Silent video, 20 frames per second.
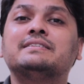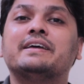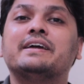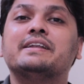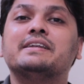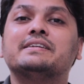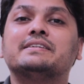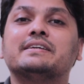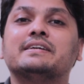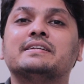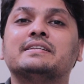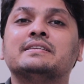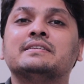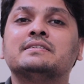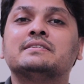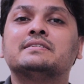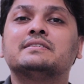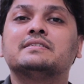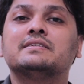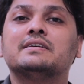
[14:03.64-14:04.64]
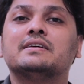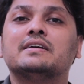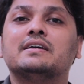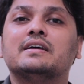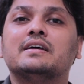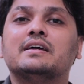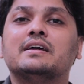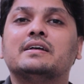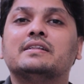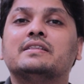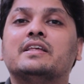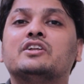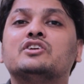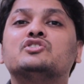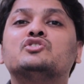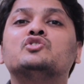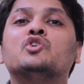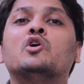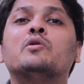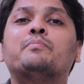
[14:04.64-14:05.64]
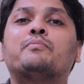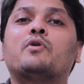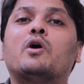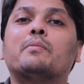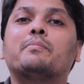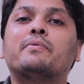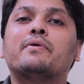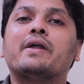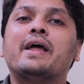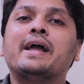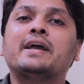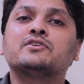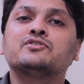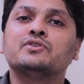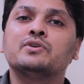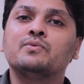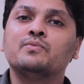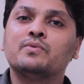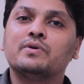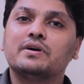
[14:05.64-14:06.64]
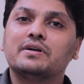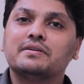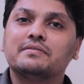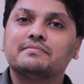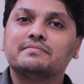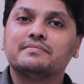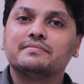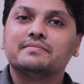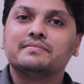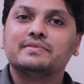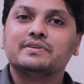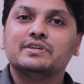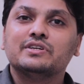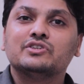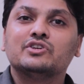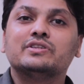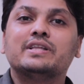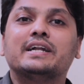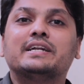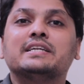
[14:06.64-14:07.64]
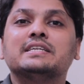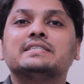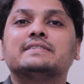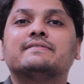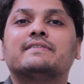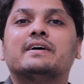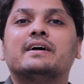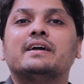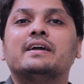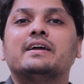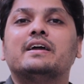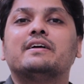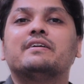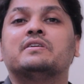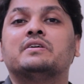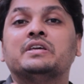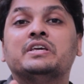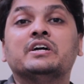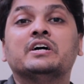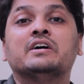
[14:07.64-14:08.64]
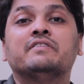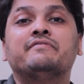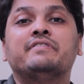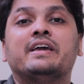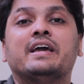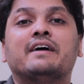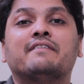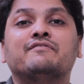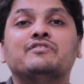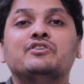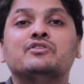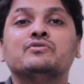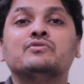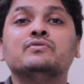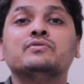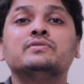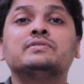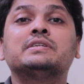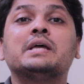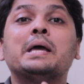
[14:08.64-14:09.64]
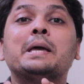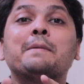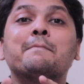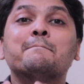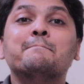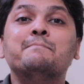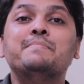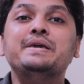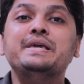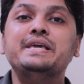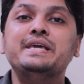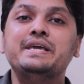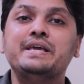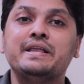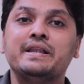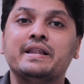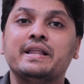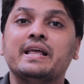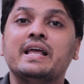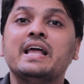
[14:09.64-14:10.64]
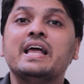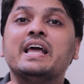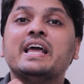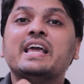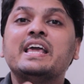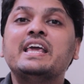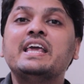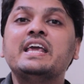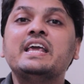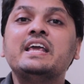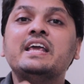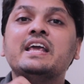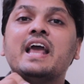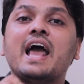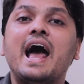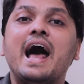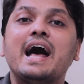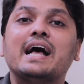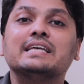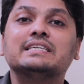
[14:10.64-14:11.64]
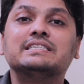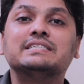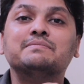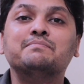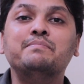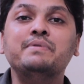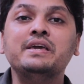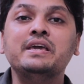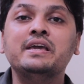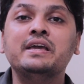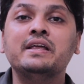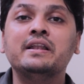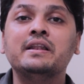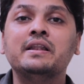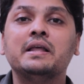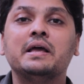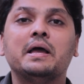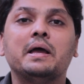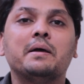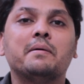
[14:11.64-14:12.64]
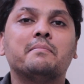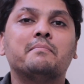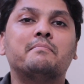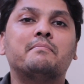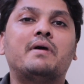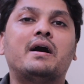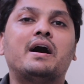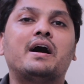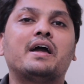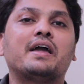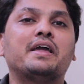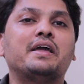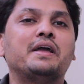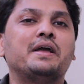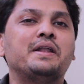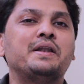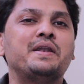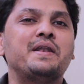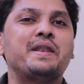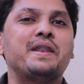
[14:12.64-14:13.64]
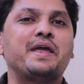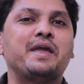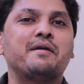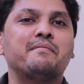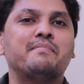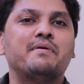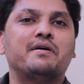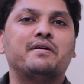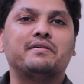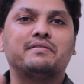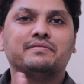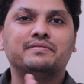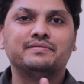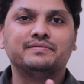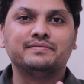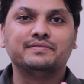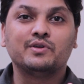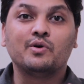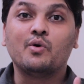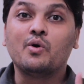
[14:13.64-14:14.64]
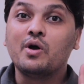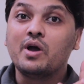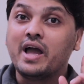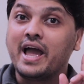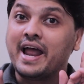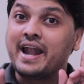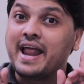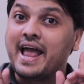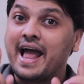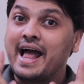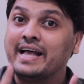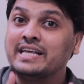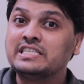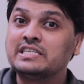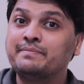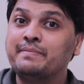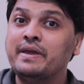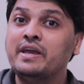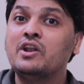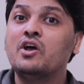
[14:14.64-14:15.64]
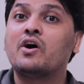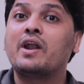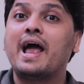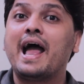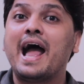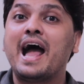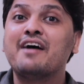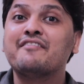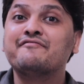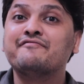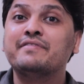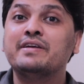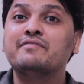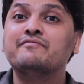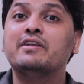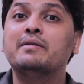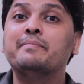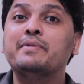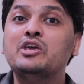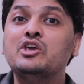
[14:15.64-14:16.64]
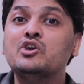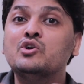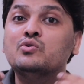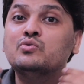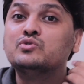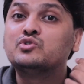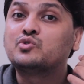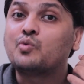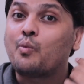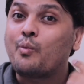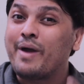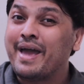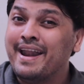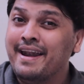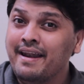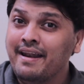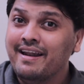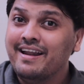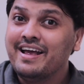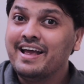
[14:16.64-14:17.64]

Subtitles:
sentence, there is no proper action word. So, that is why here we have used been. He has been my neighbor. And has been or have been will be used when